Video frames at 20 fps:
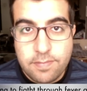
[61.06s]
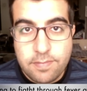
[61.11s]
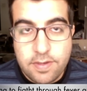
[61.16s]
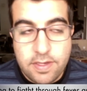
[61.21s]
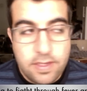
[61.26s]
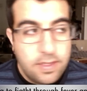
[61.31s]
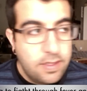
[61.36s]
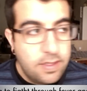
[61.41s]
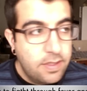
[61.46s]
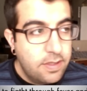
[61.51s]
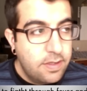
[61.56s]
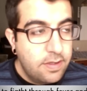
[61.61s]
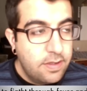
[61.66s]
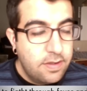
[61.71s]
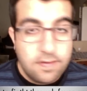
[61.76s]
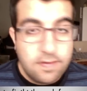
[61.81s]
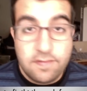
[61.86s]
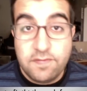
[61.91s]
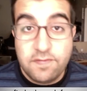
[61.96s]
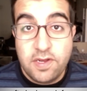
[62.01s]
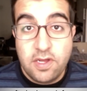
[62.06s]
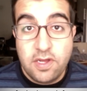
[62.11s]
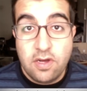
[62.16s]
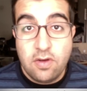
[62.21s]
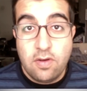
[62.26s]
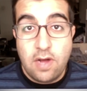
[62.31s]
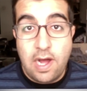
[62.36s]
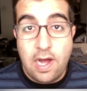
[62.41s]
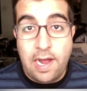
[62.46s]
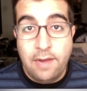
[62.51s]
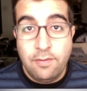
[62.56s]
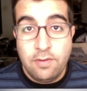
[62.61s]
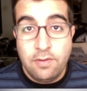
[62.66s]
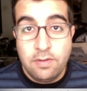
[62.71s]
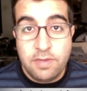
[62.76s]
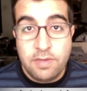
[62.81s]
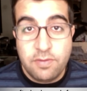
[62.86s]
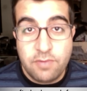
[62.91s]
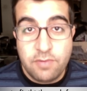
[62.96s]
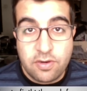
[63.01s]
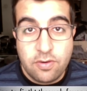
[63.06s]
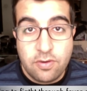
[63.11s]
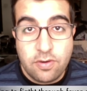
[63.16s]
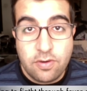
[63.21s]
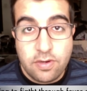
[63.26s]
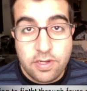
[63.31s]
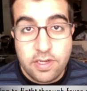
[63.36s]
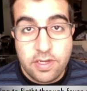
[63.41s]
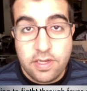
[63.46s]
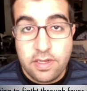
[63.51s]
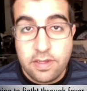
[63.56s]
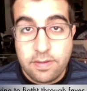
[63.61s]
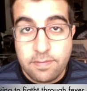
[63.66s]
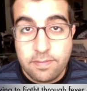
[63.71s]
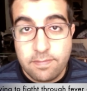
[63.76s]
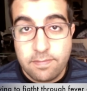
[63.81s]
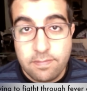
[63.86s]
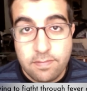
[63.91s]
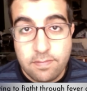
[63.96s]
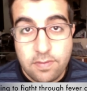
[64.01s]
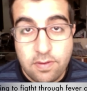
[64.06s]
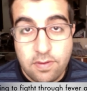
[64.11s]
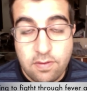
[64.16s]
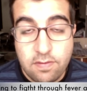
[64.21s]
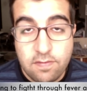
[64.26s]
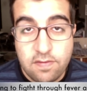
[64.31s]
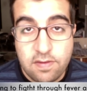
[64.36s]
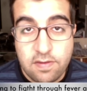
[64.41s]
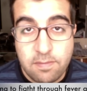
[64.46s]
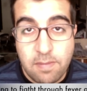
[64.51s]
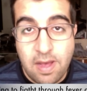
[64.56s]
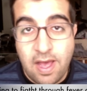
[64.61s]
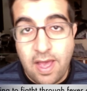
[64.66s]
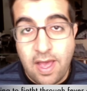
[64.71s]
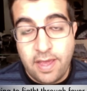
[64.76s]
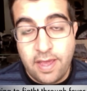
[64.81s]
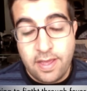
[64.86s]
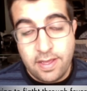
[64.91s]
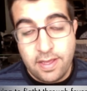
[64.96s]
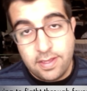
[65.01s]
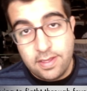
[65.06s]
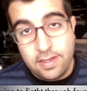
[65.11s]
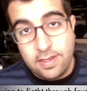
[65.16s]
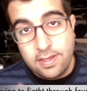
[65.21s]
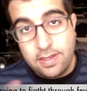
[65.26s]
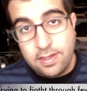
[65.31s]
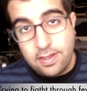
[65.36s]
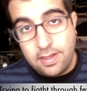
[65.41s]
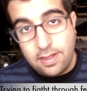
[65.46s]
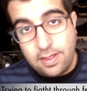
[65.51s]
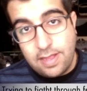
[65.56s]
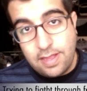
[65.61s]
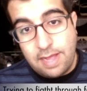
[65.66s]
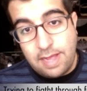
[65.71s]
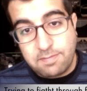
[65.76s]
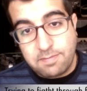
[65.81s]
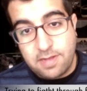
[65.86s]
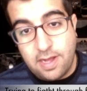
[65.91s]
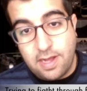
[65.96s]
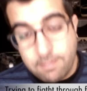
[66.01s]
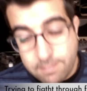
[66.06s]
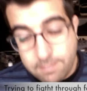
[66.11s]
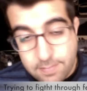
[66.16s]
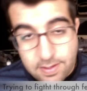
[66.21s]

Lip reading: in this video I will be recording using my laptop.